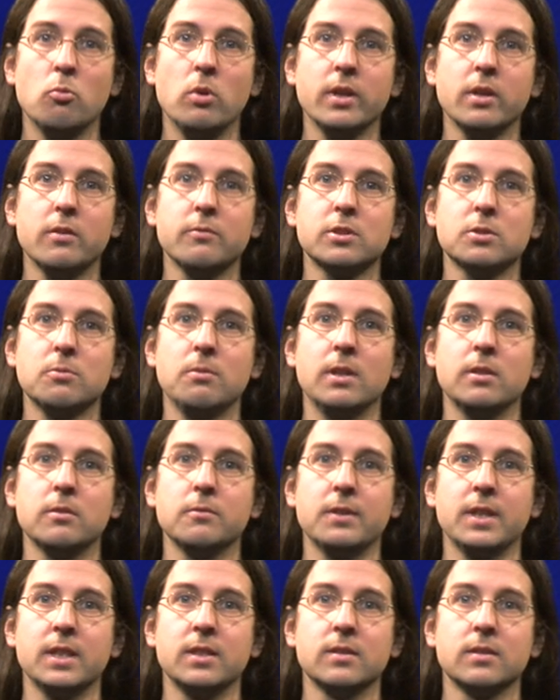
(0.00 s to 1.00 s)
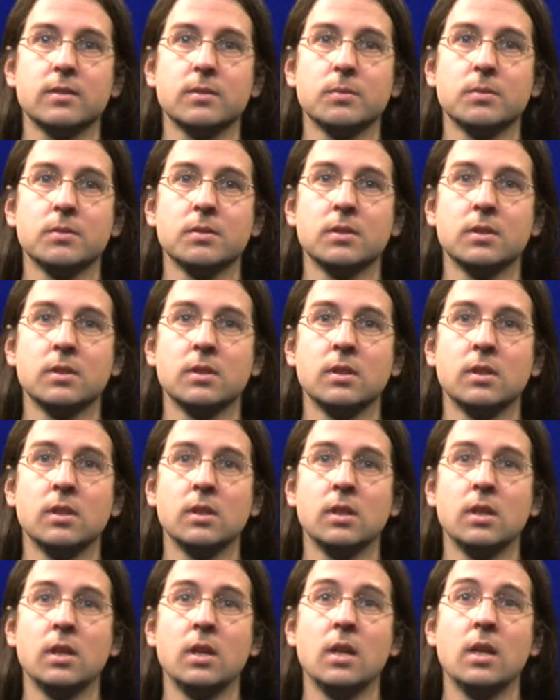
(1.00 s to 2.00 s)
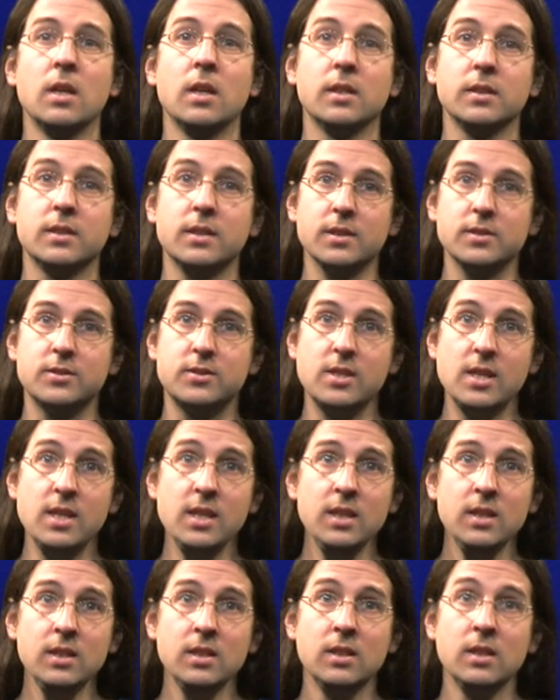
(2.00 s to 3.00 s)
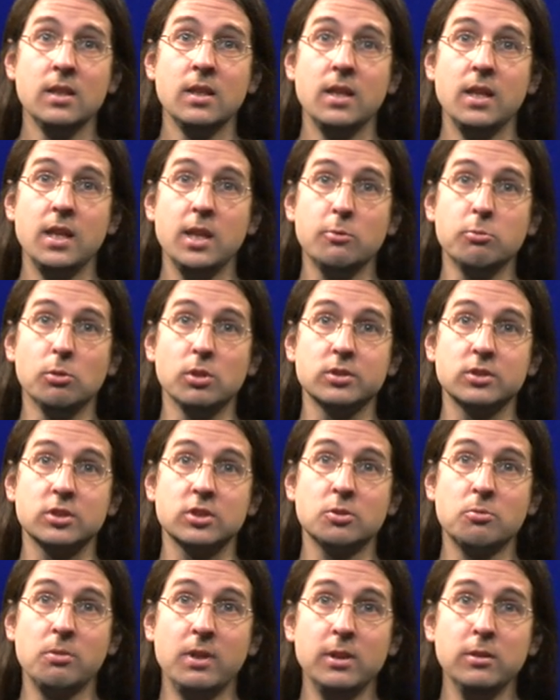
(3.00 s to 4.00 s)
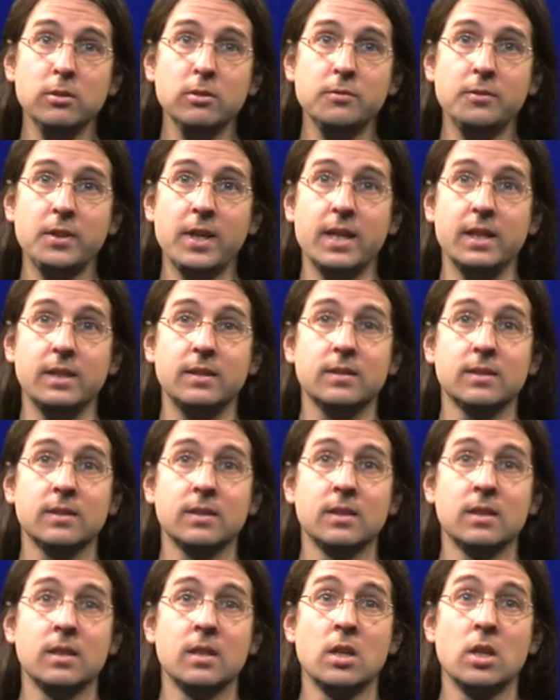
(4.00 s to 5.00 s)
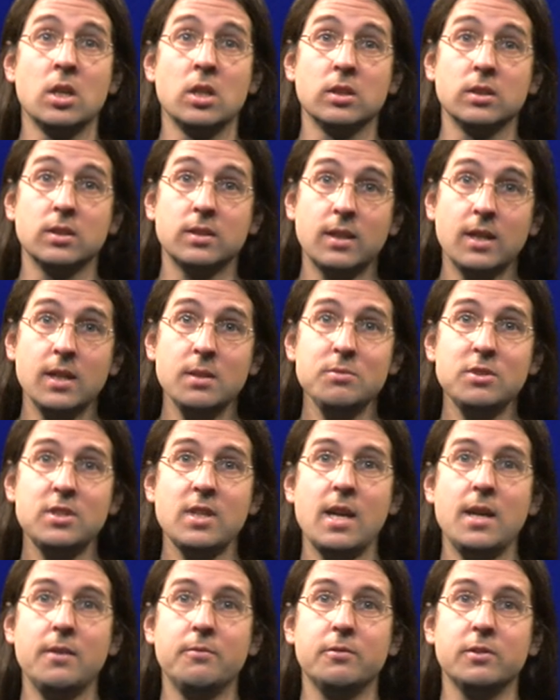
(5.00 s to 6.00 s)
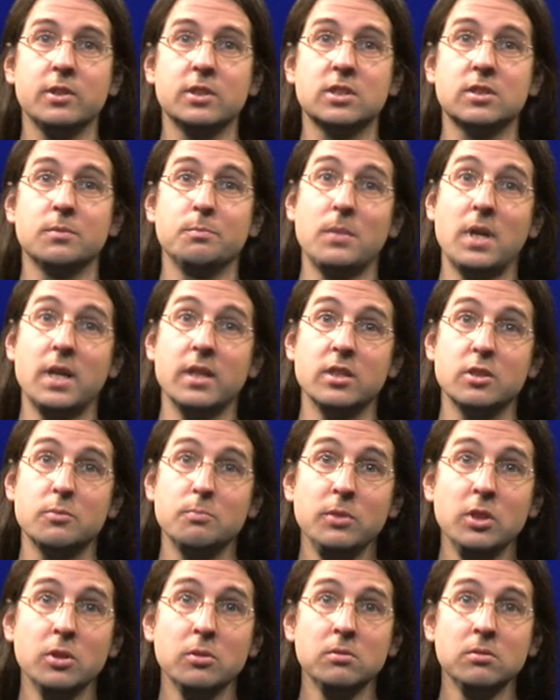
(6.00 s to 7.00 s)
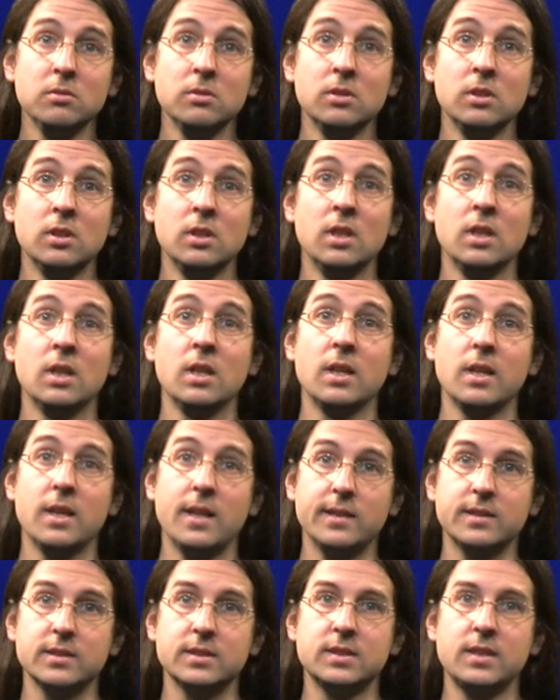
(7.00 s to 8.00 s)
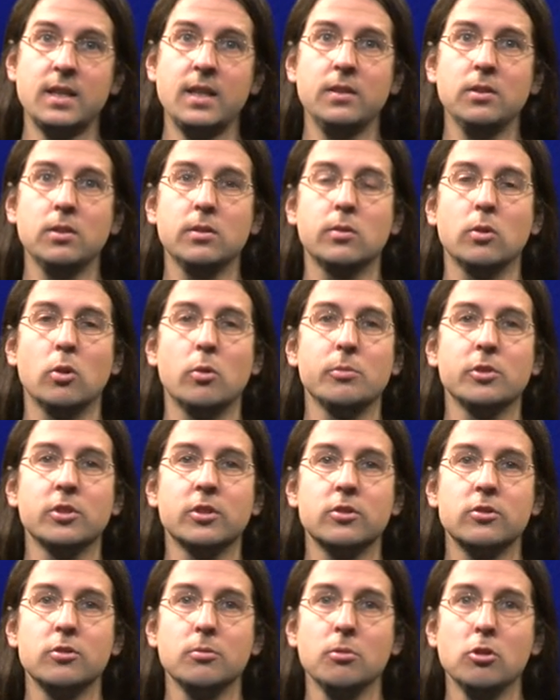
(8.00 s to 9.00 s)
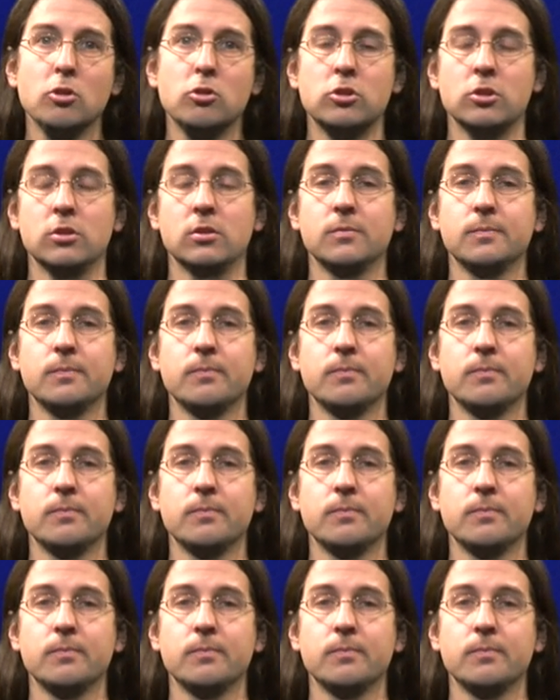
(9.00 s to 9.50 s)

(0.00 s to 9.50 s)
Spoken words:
1 over square root of 8. Thus z equals the square root of 8 times the average minus mu has a standard normal distribution.